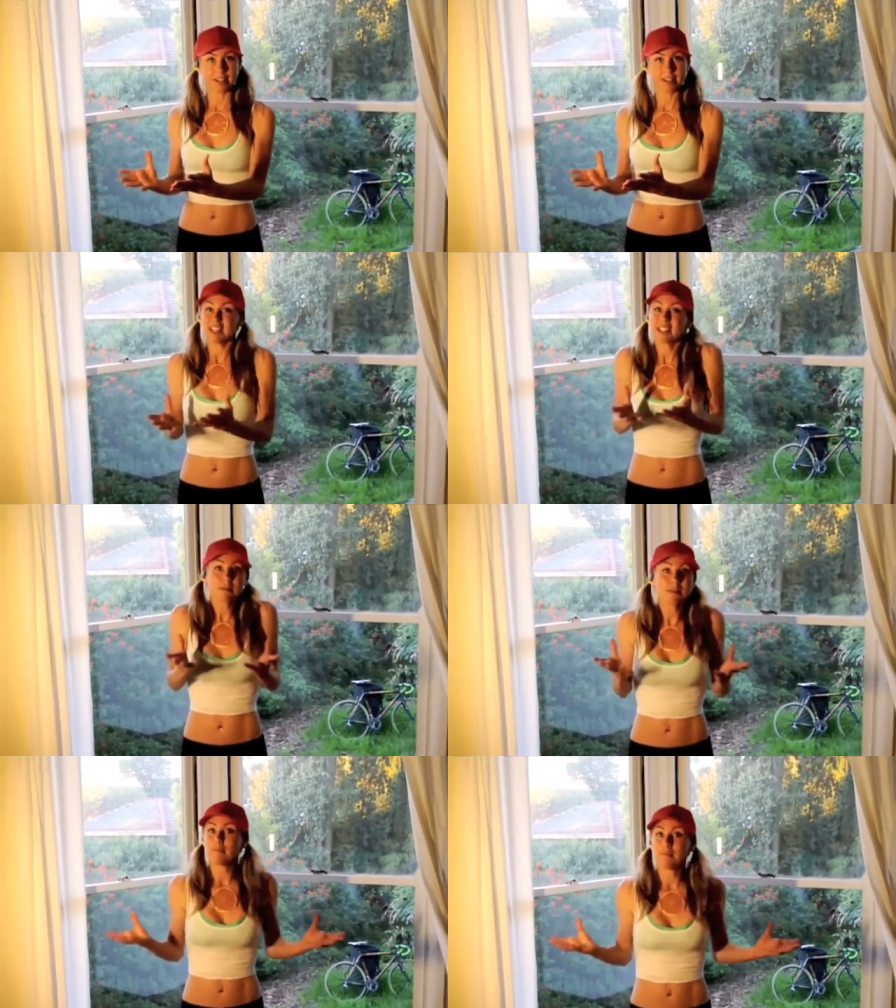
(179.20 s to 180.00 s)
That's what, what
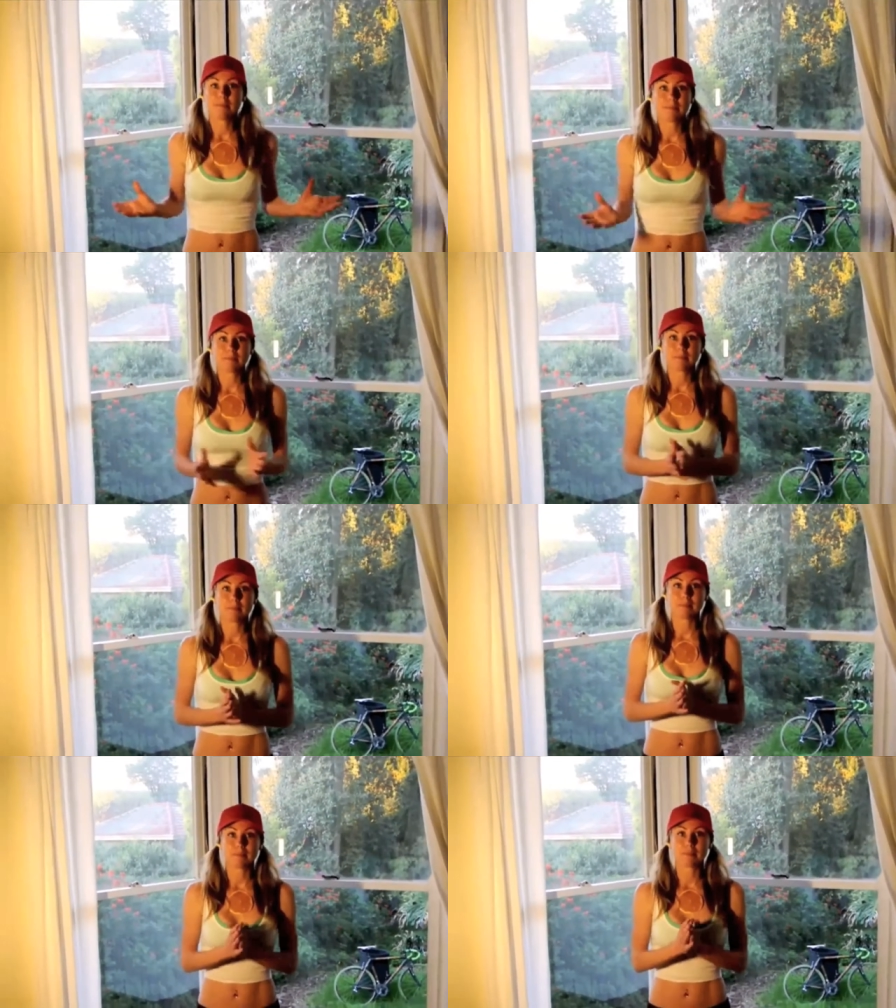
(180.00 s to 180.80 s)
would be an example of
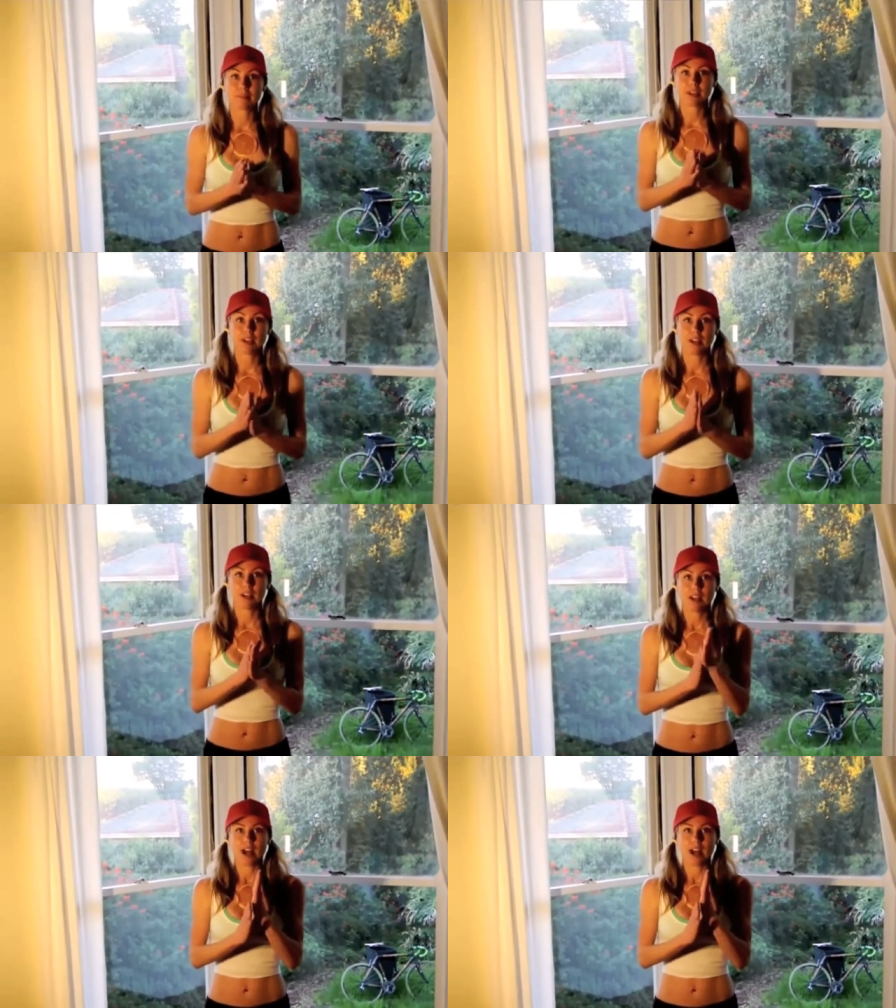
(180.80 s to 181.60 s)
that dinner?
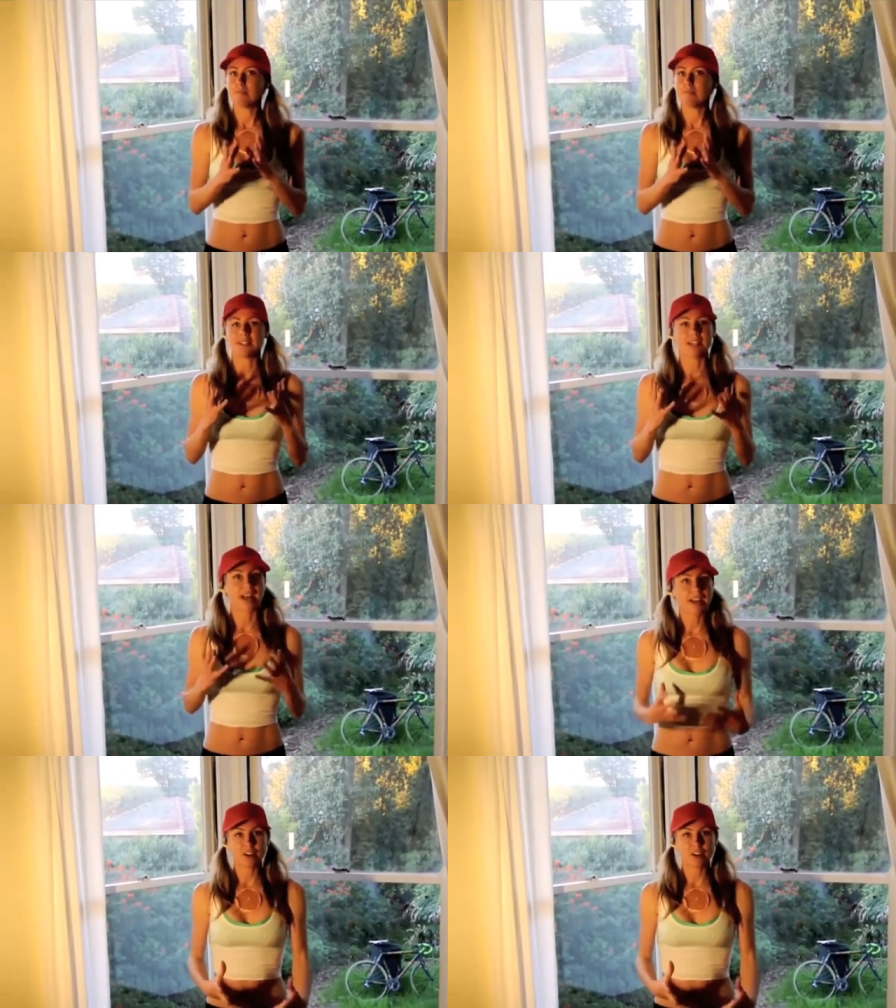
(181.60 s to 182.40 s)
Um,
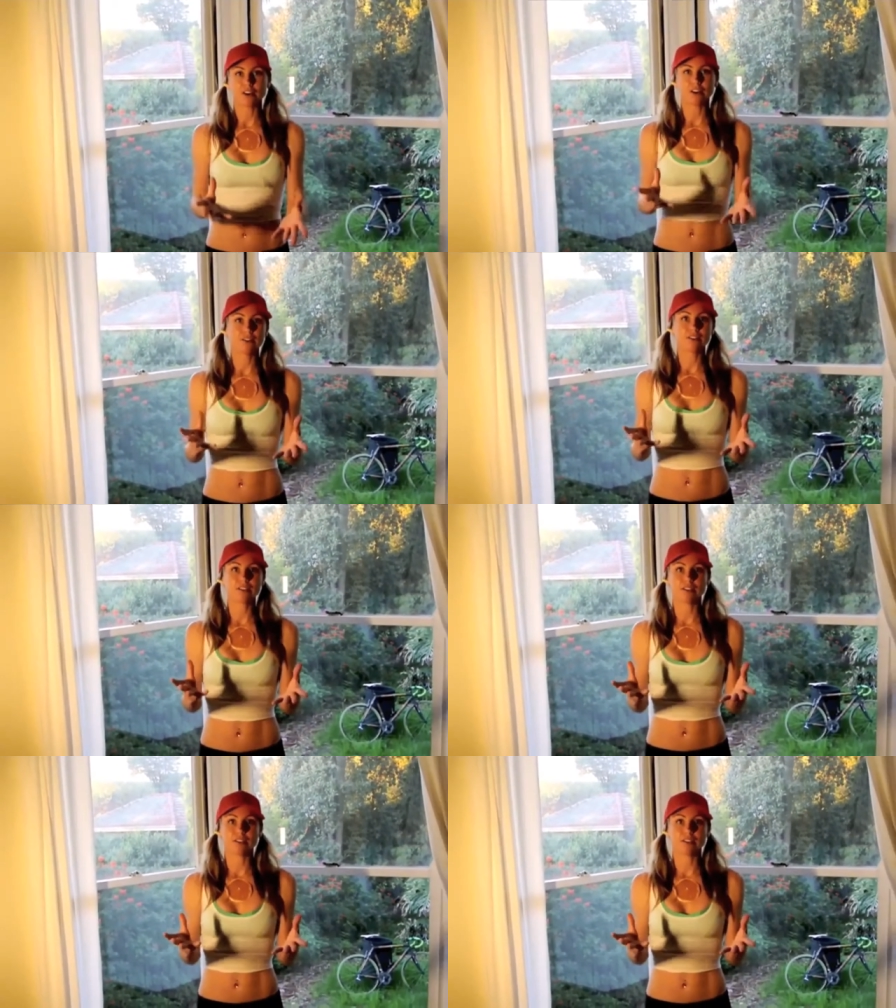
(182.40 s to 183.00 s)
potatoes